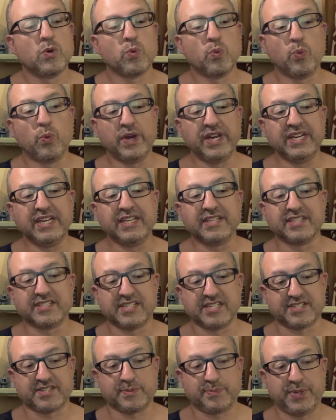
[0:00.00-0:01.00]
We need to
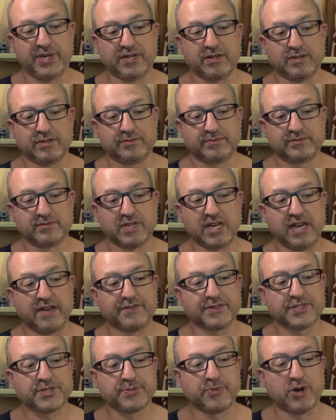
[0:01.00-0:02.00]
disappear. I
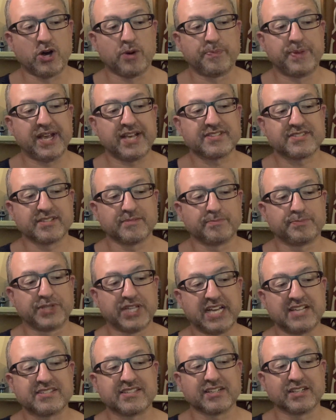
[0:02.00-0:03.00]
have a small
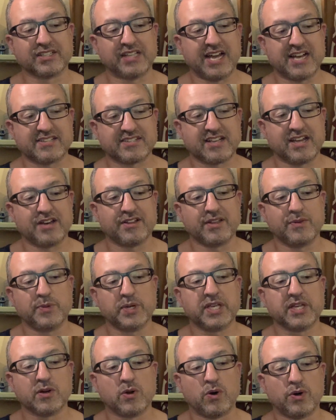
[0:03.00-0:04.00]
place in Glasgow that
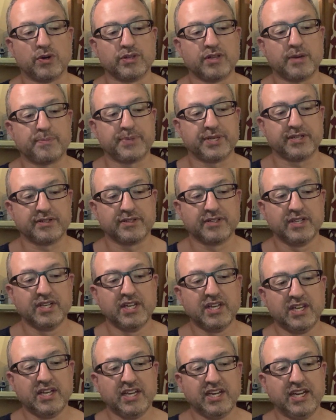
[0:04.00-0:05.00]
we can hole up in.
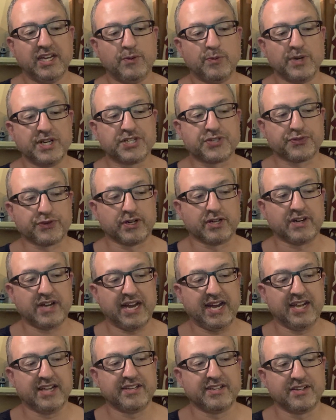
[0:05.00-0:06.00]
He reached for her
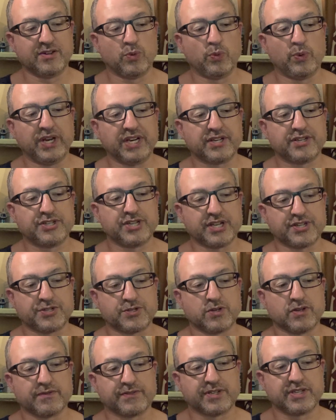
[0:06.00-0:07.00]
hand in a weak
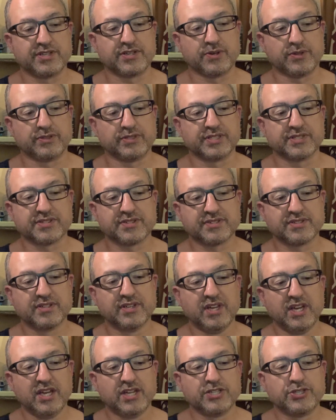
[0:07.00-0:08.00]
gesture of condolence.
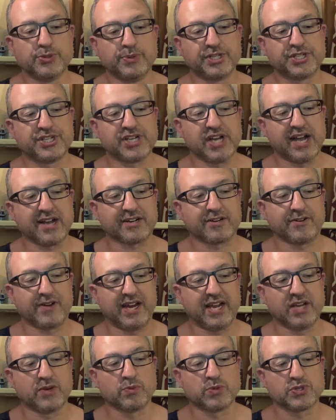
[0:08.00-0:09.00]
To his shock, her
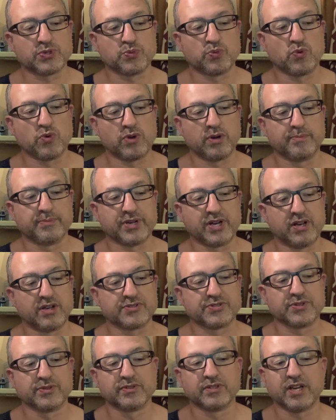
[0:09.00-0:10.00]
hand was warm but
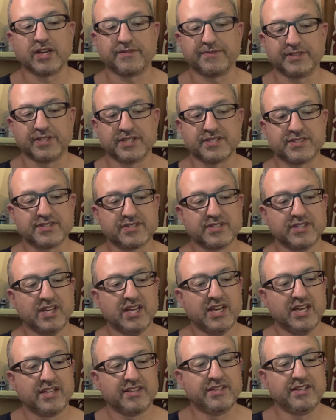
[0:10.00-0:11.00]
also lifeless.
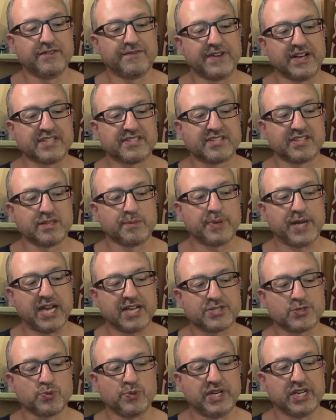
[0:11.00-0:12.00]
The events of the
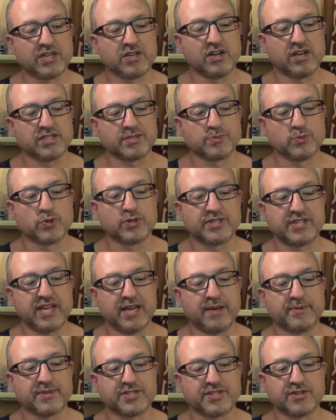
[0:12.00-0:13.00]
past week caused more
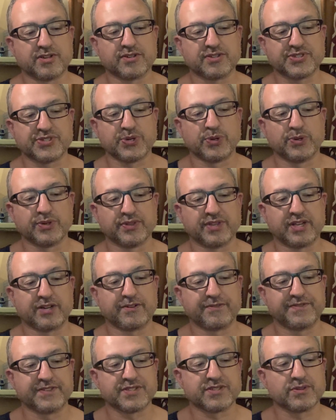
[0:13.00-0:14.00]
damage to her soul than
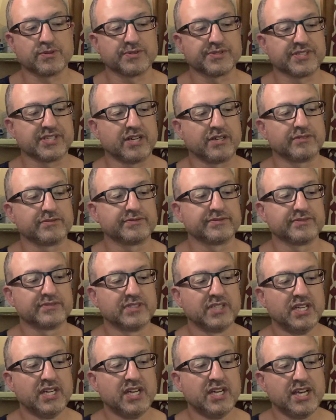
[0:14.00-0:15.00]
her physical self.
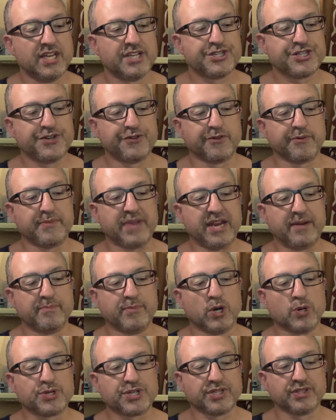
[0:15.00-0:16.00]
She remained
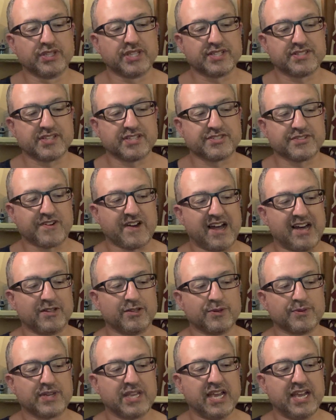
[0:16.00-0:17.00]
motionless as her
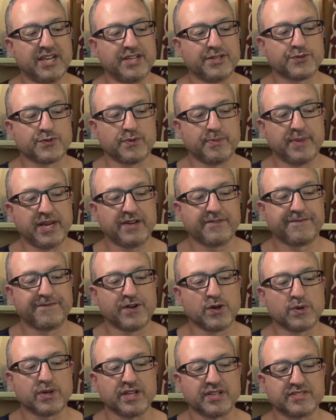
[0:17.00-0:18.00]
hollow gaze remained
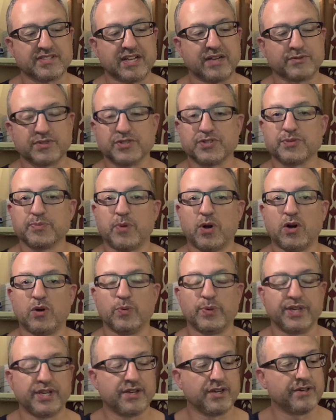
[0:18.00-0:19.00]
focused out the
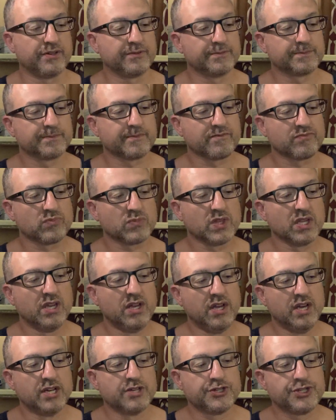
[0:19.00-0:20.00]
small window.
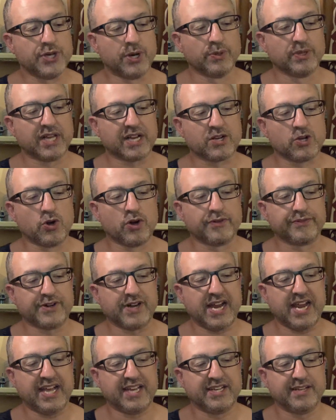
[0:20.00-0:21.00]
Joe let go of her
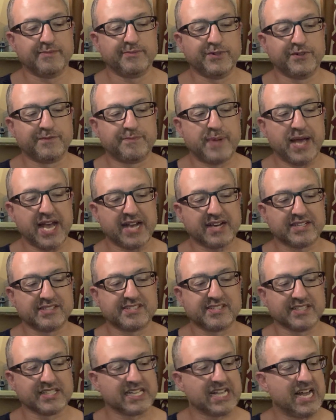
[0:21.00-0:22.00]
hand and moved back
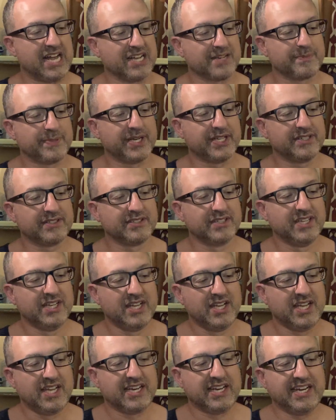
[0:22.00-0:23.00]
into the cockpit.
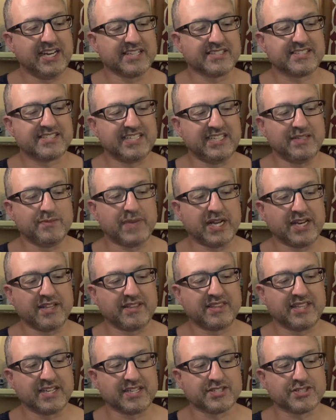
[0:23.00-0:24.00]
He had seen many
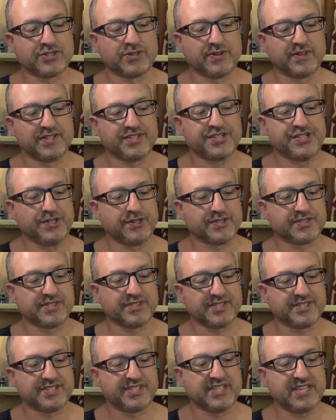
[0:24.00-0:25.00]
things during his years
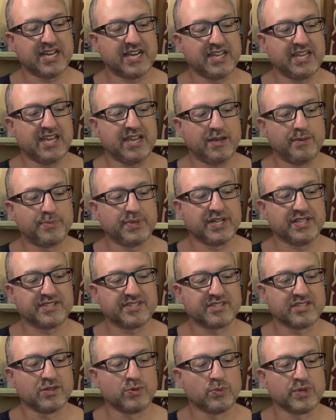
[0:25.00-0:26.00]
in the CIA, but he
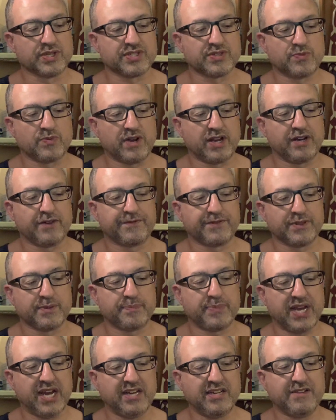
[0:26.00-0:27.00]
still wasn't ready for the
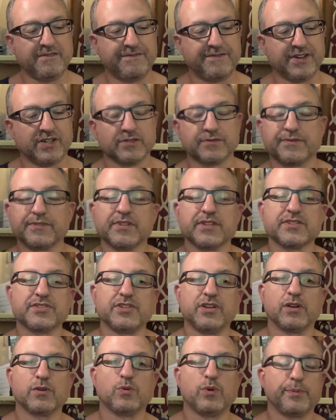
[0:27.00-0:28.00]
pain he felt for this
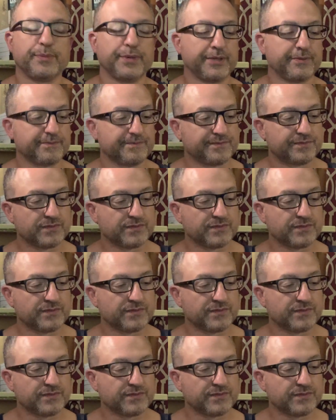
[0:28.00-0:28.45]
young woman.